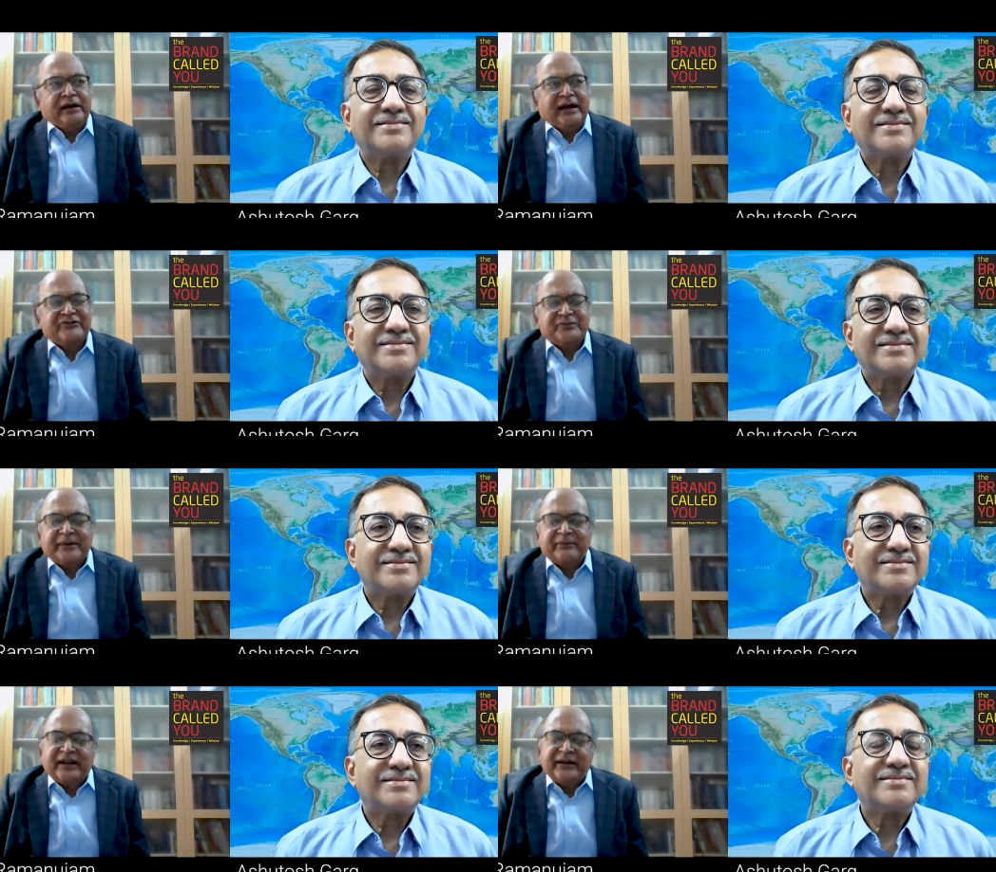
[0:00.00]
Speaker 1: I've
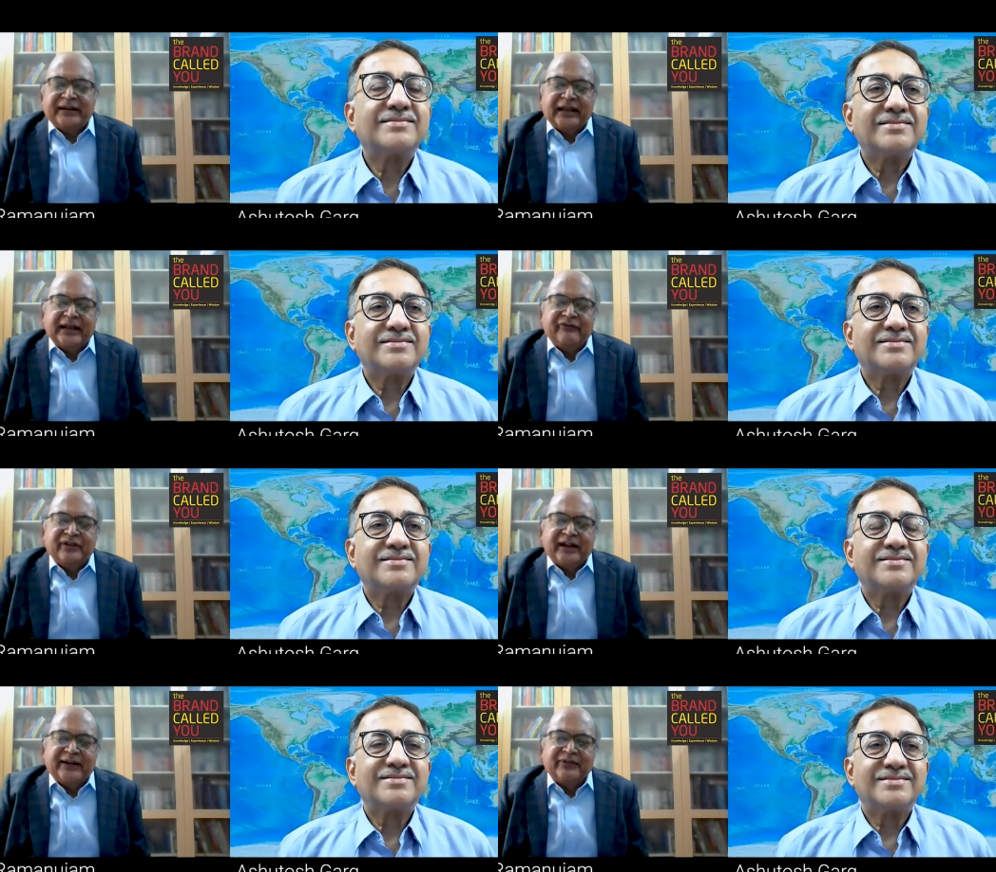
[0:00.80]
spent my entire life
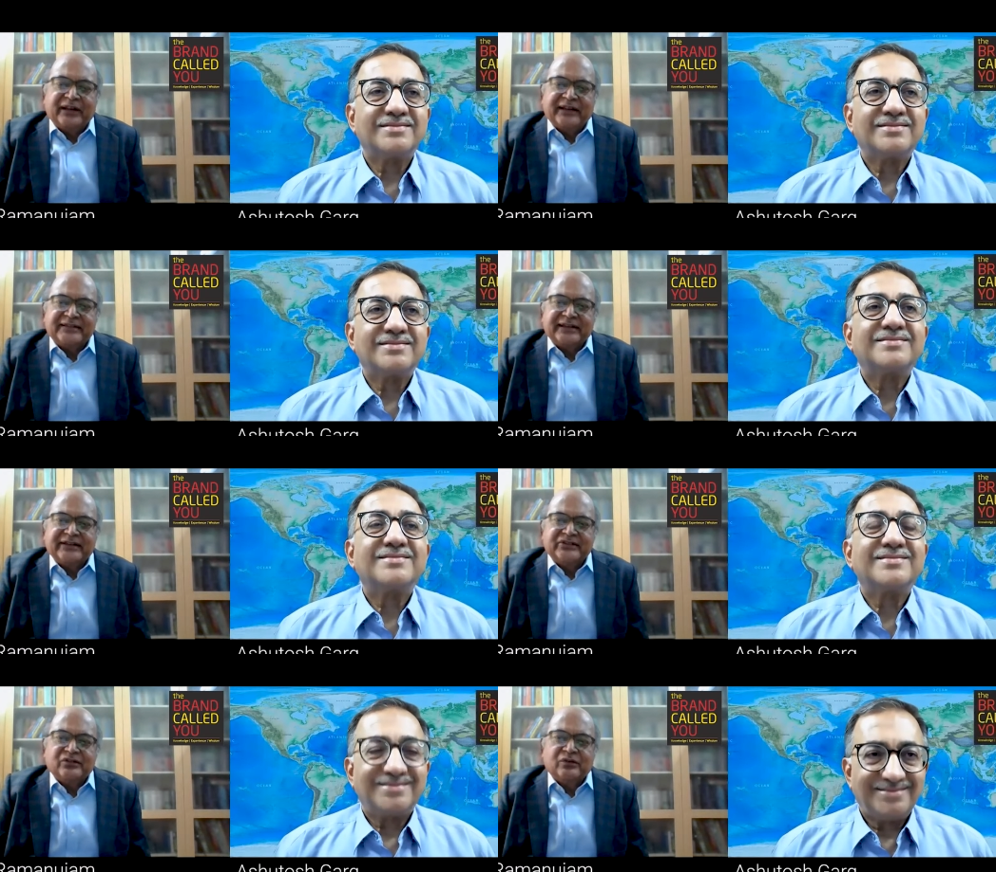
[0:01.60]
in
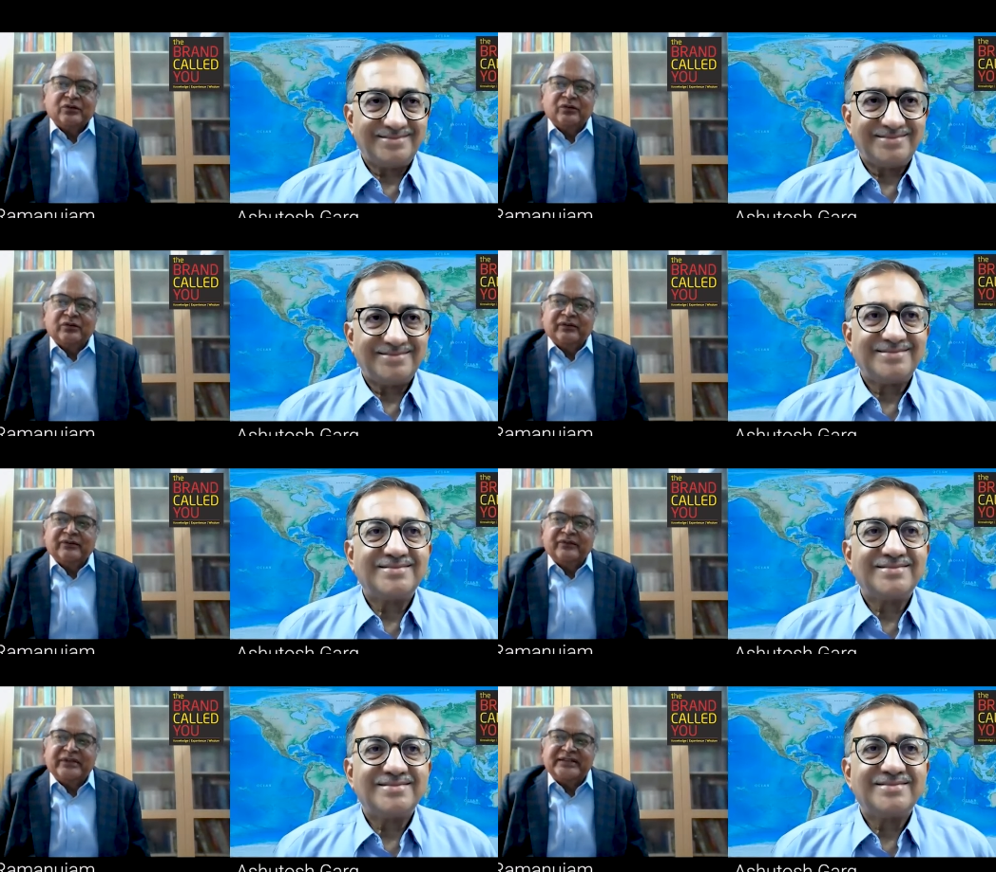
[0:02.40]
advertising. So,
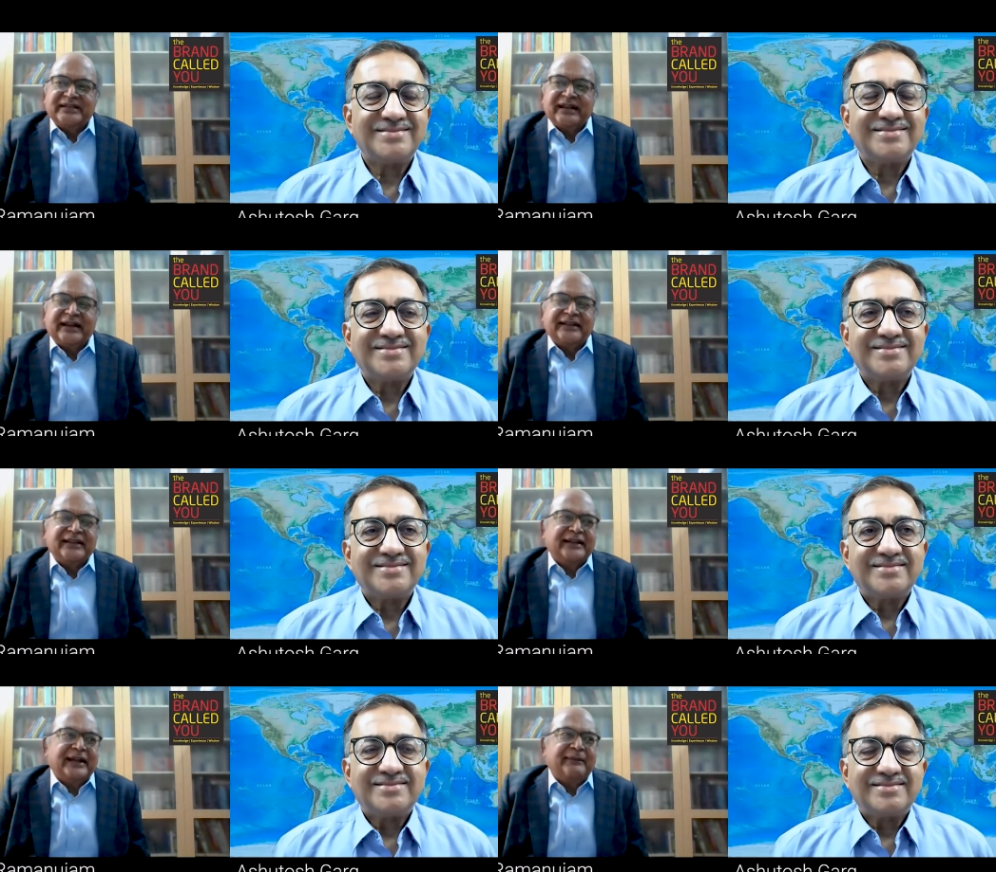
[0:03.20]
we said at
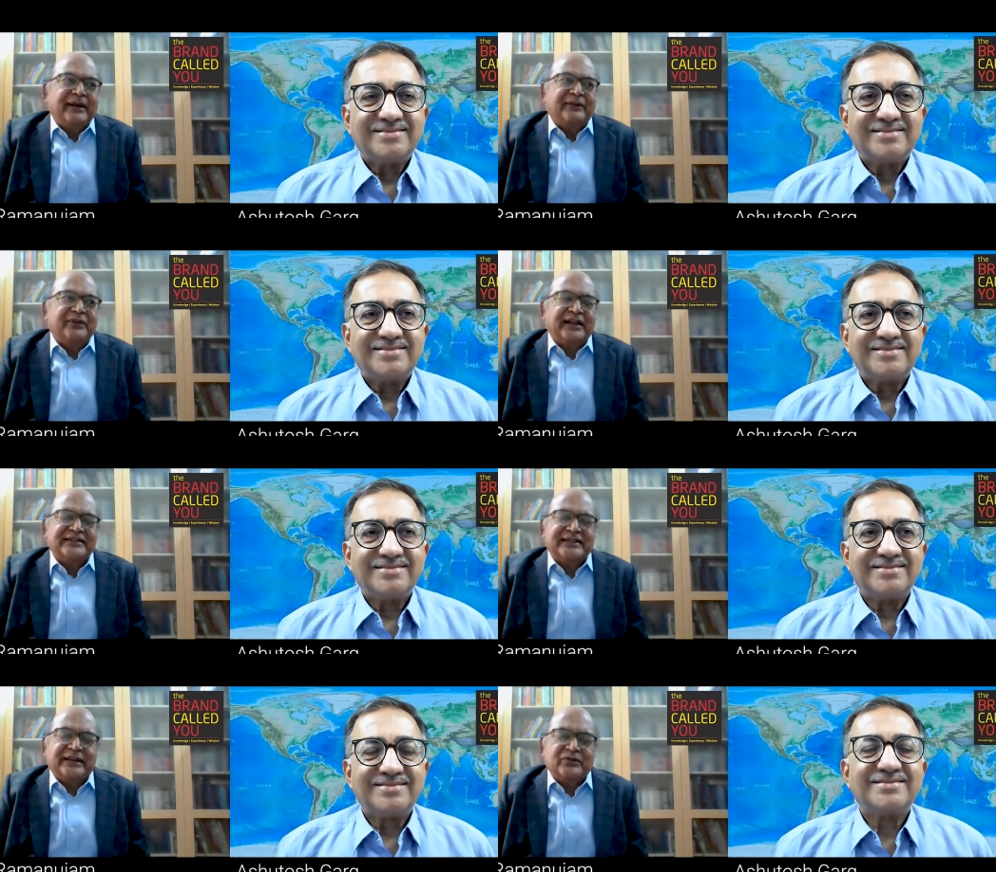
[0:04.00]
that time
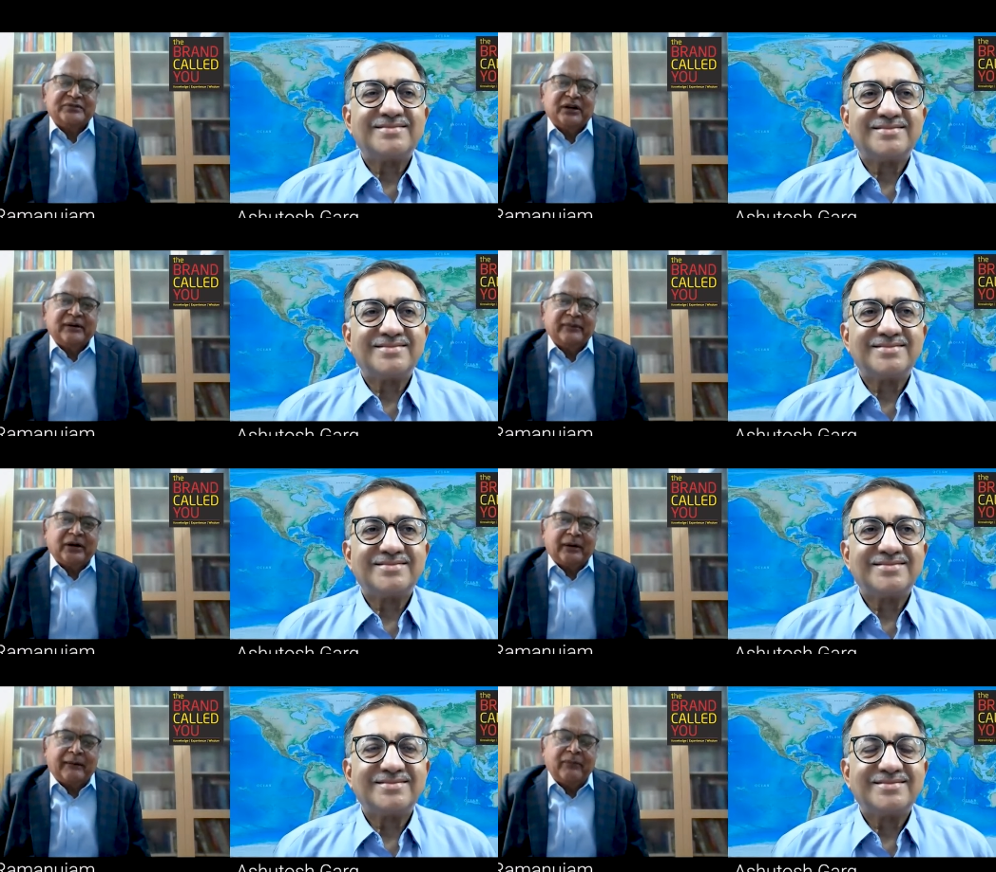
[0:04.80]
advertising was become,
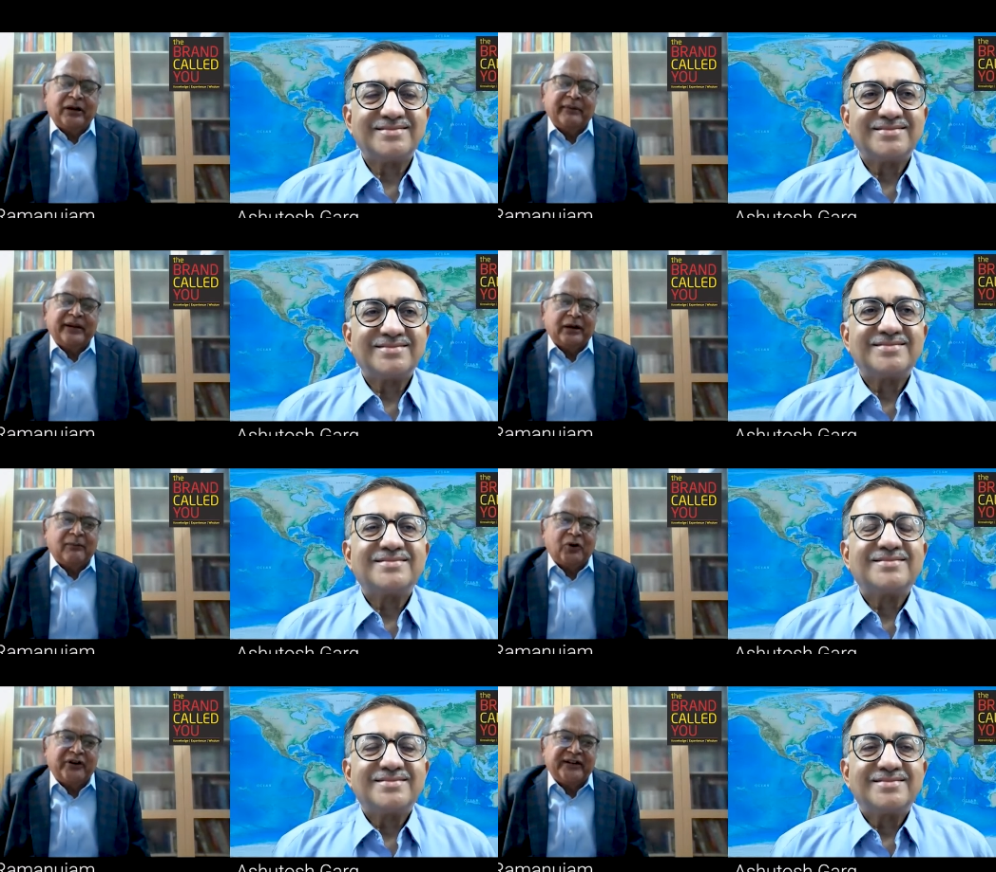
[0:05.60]
becoming
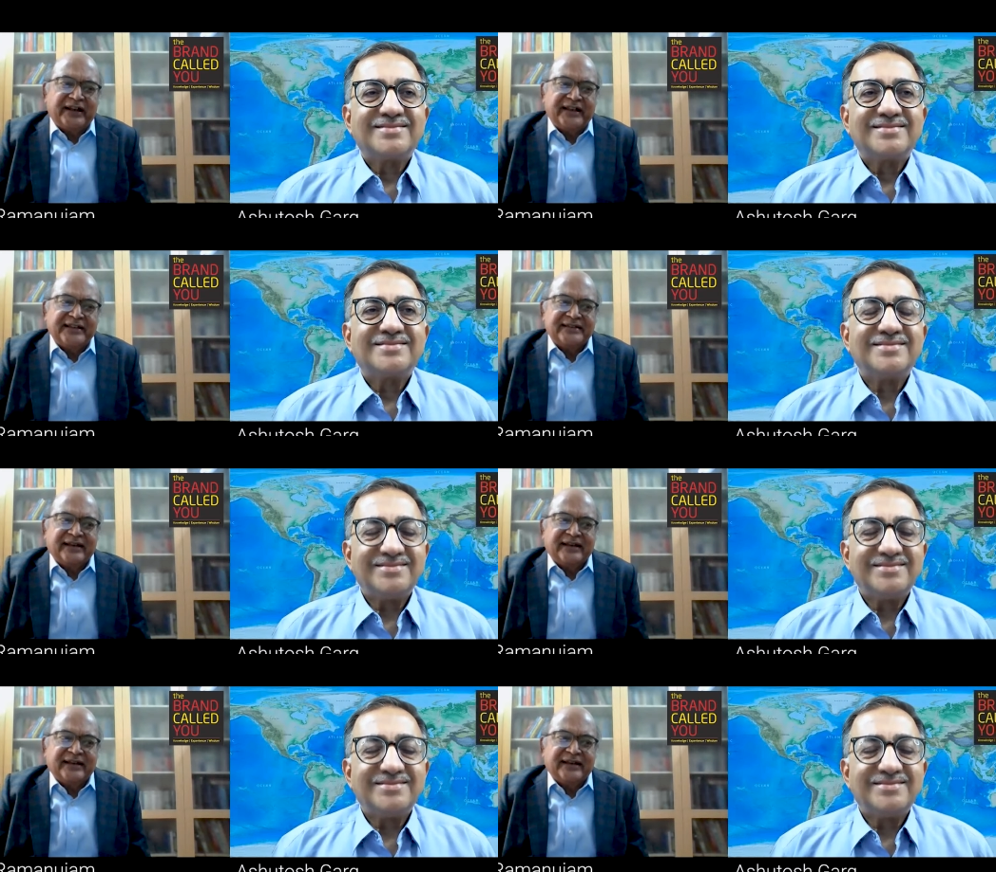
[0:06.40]
commoditized.